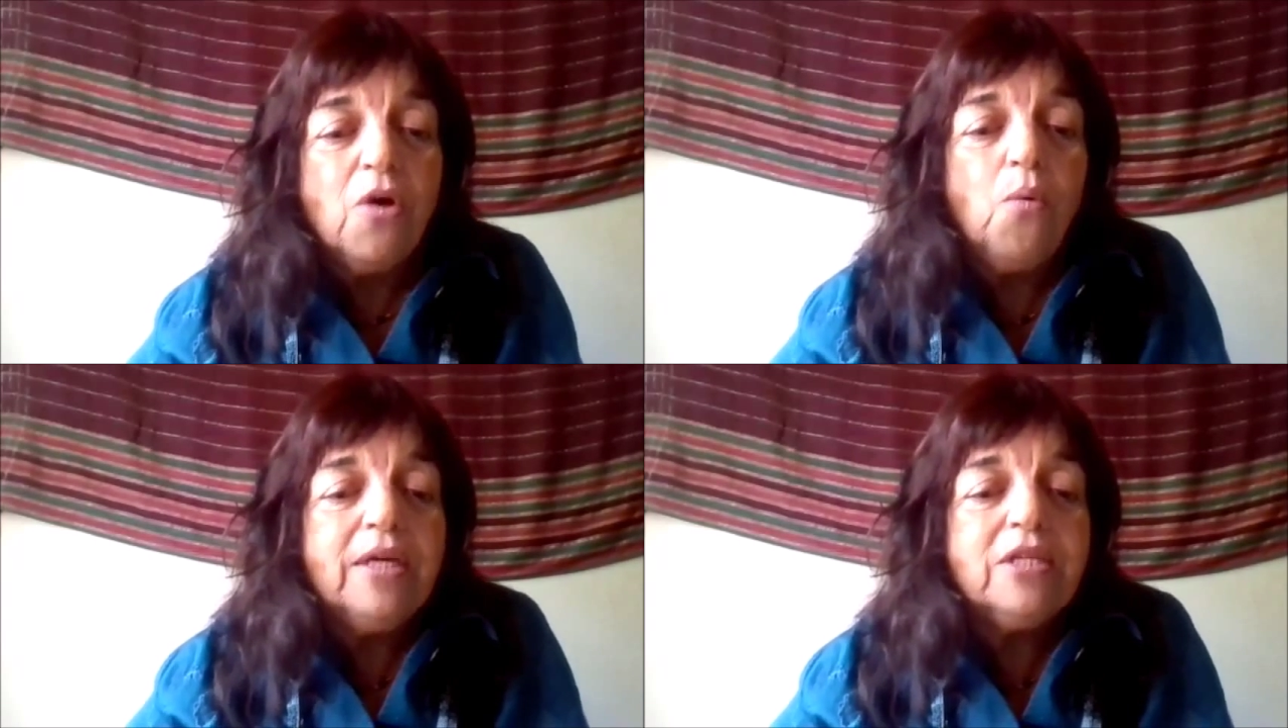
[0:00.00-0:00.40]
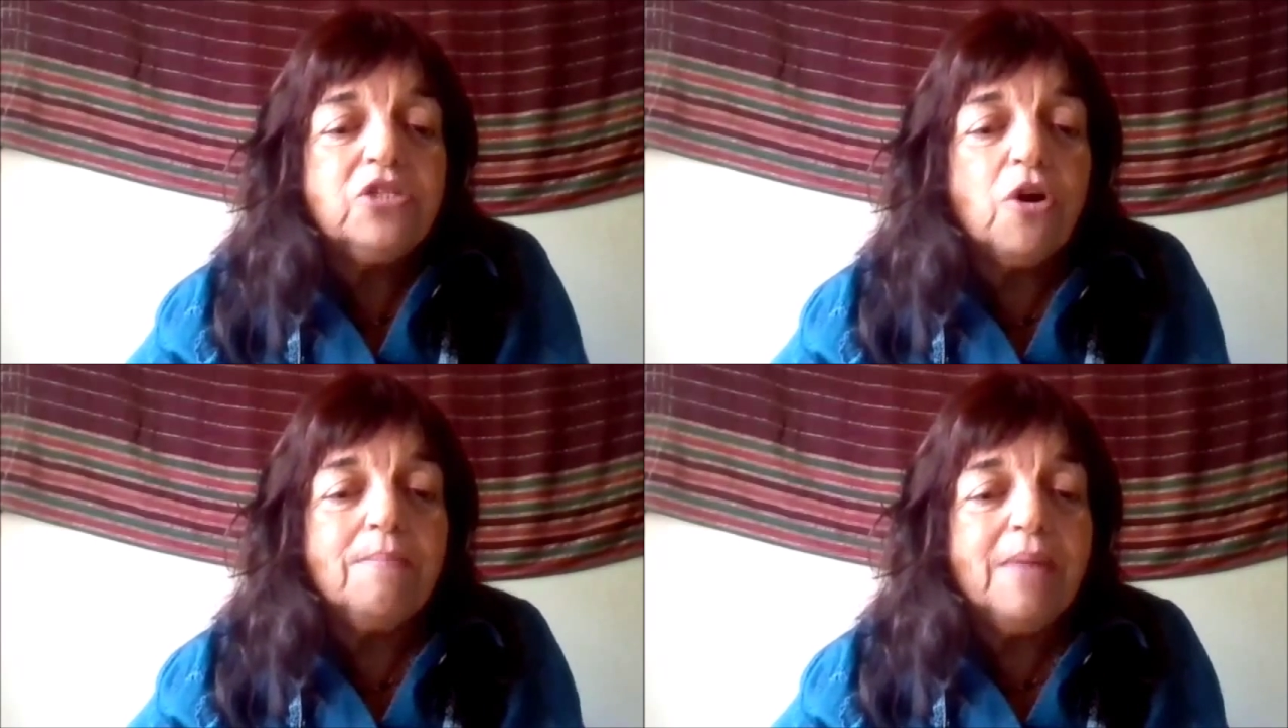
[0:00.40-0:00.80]
what
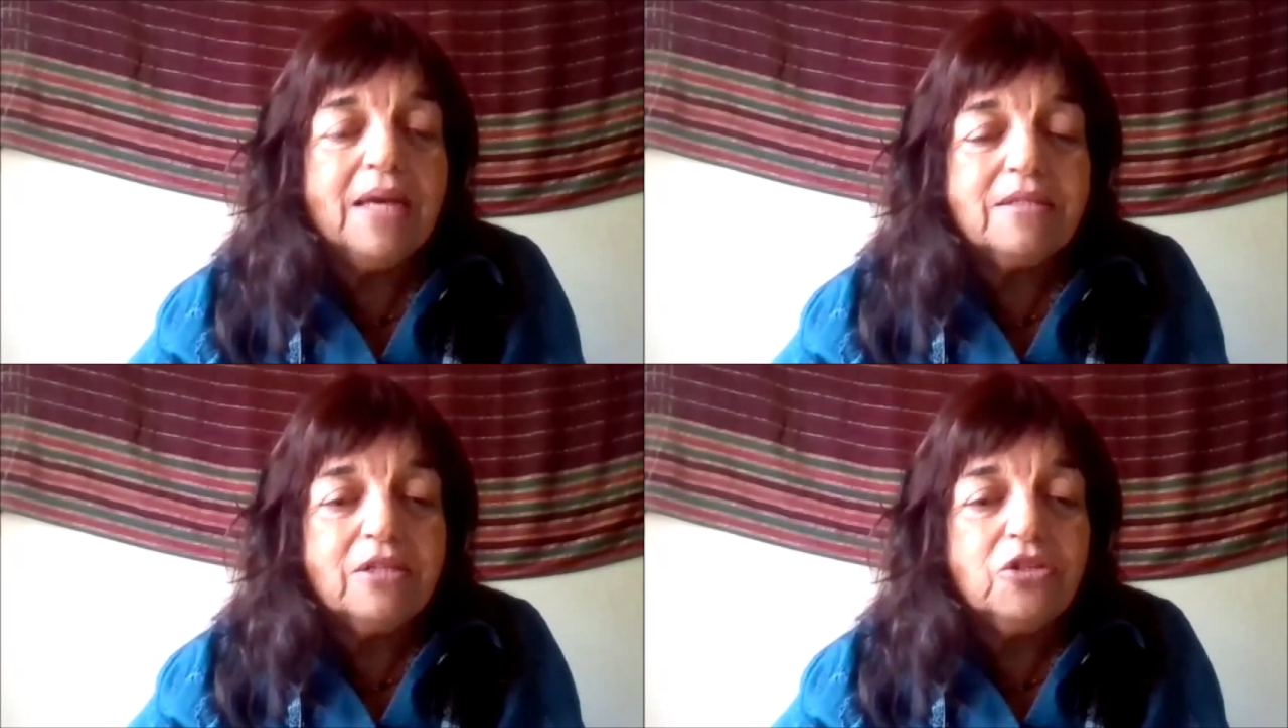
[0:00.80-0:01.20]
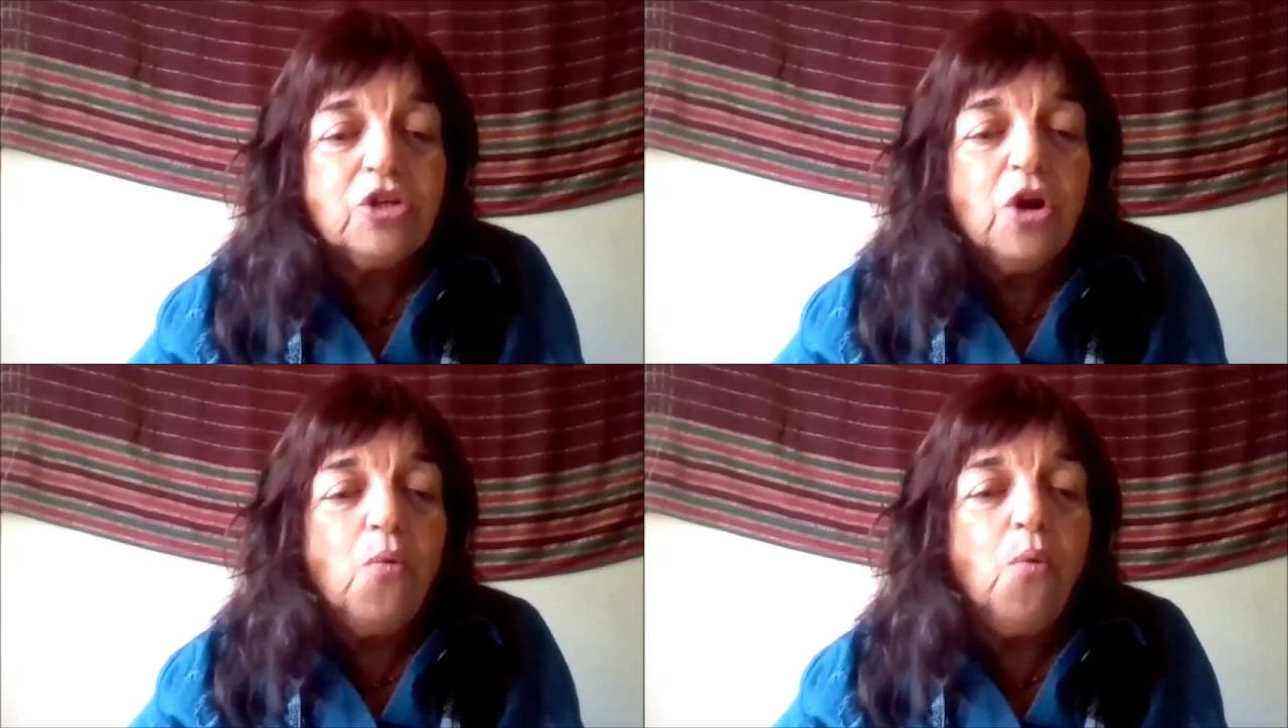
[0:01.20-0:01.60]
is our
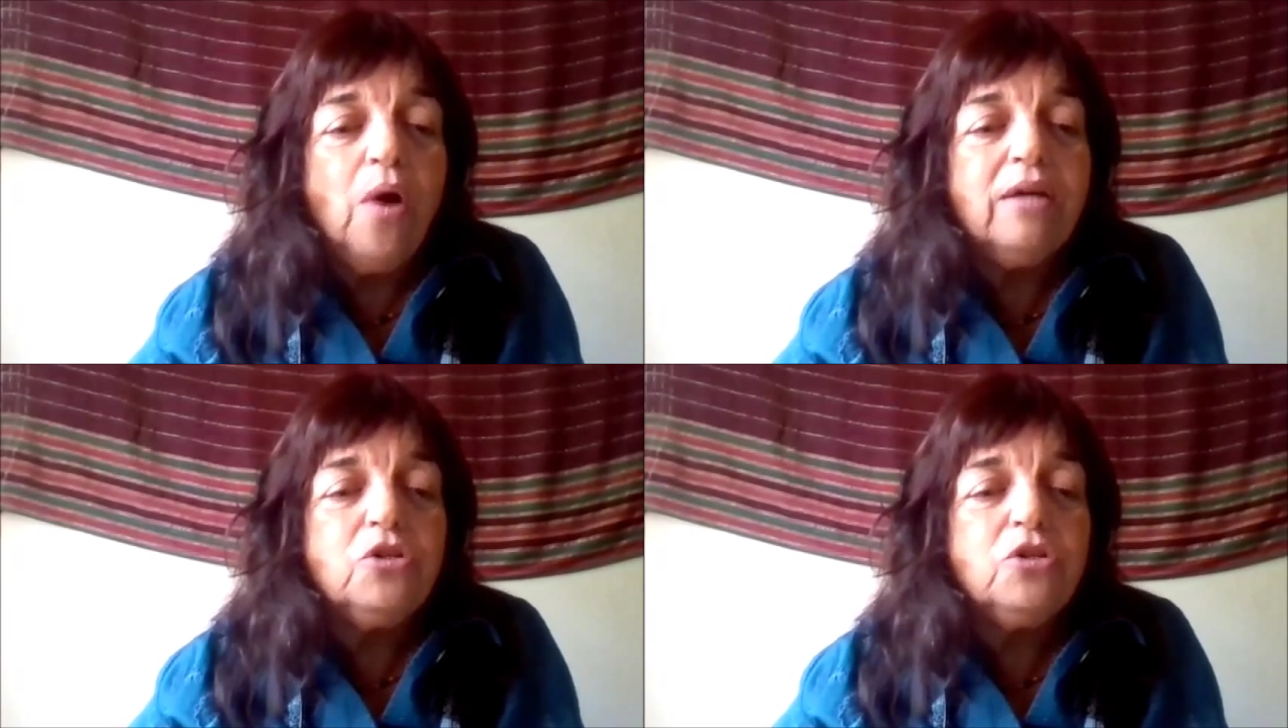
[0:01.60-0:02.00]
message, what